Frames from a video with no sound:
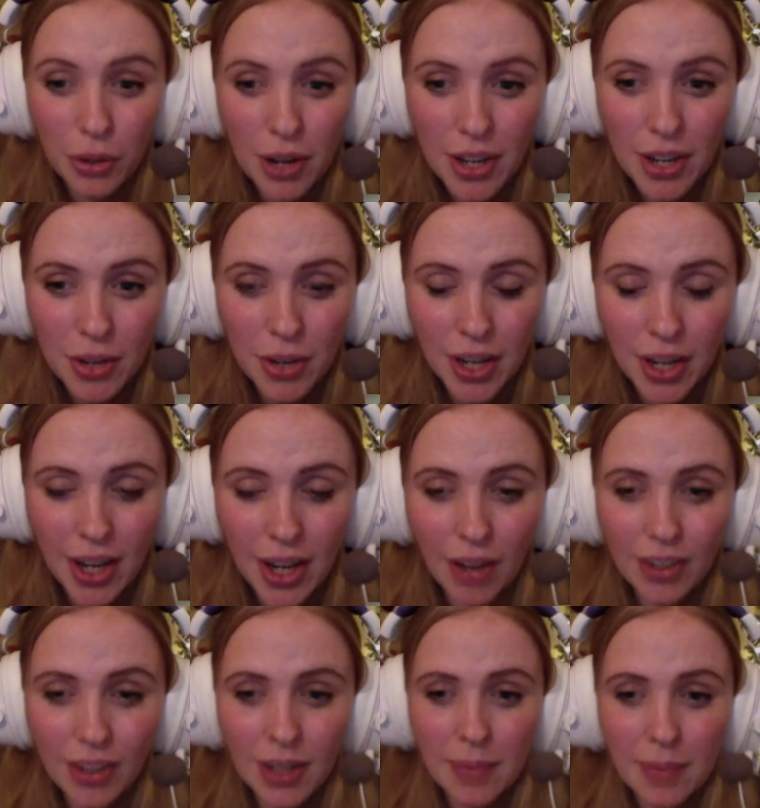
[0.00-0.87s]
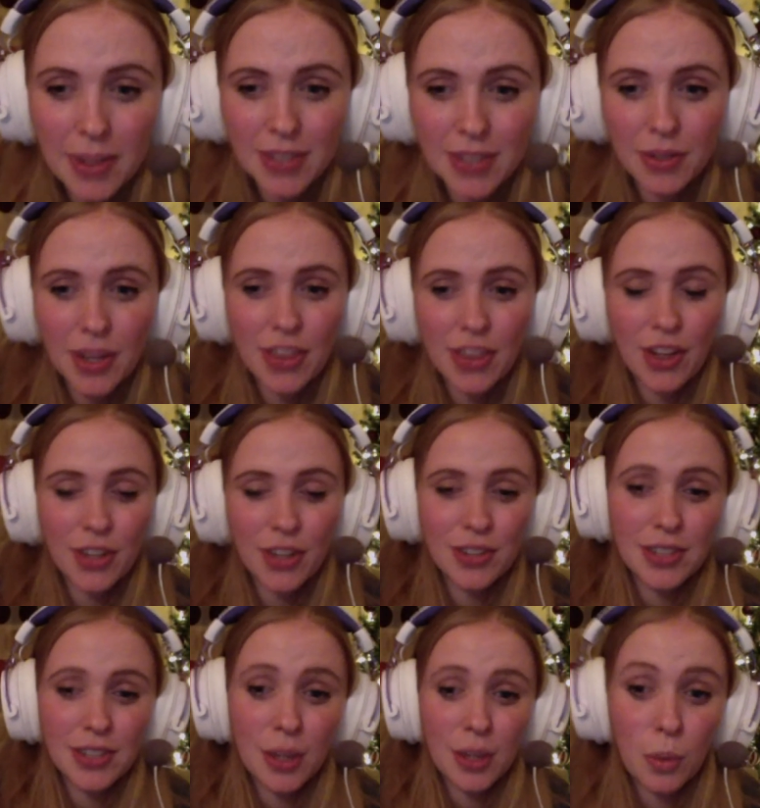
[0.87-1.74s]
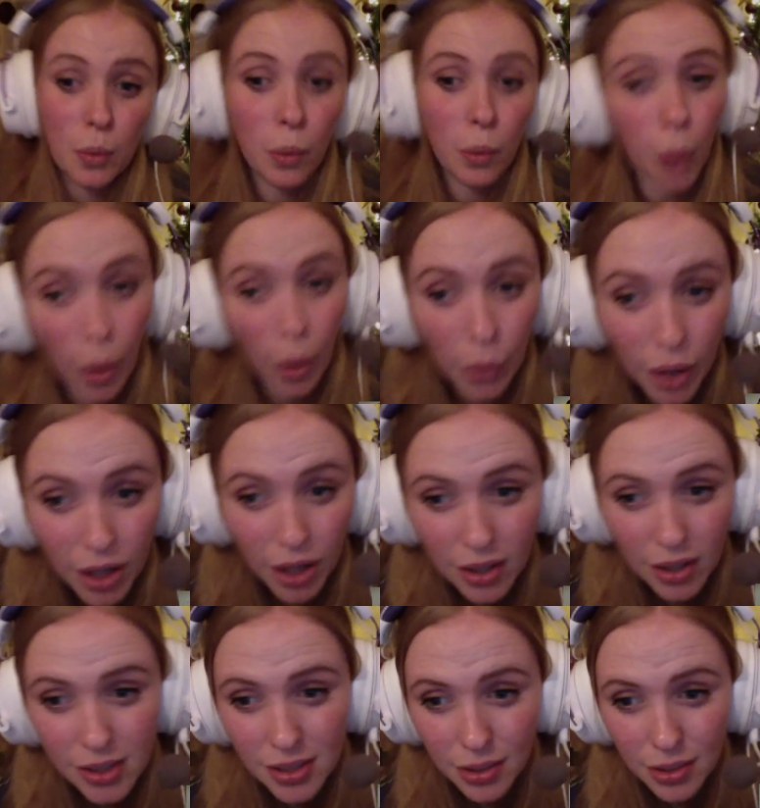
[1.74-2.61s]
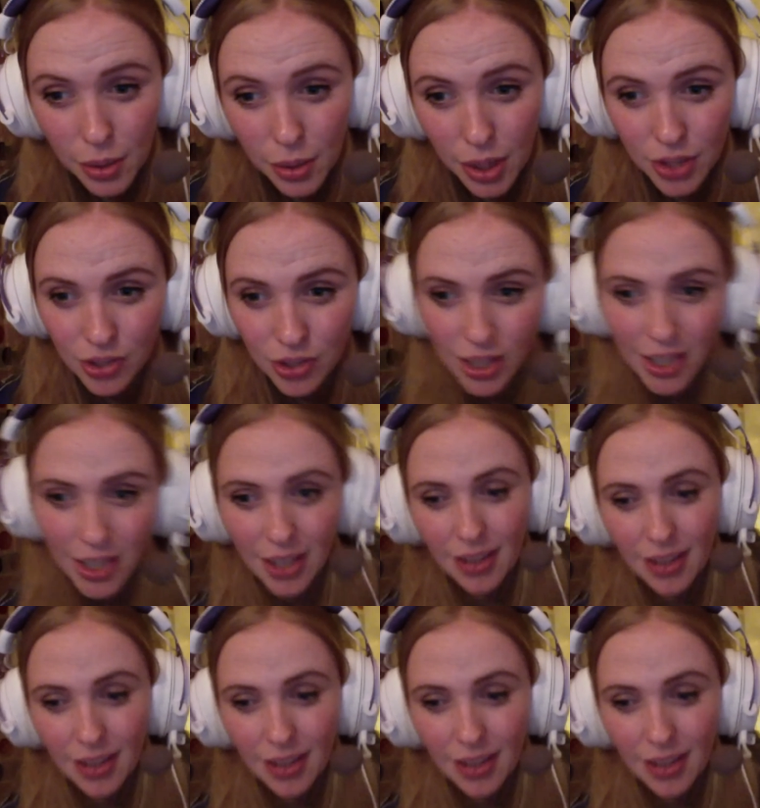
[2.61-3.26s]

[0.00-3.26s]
You cut out a little bit, so I thought you said Woke Squadron, and I was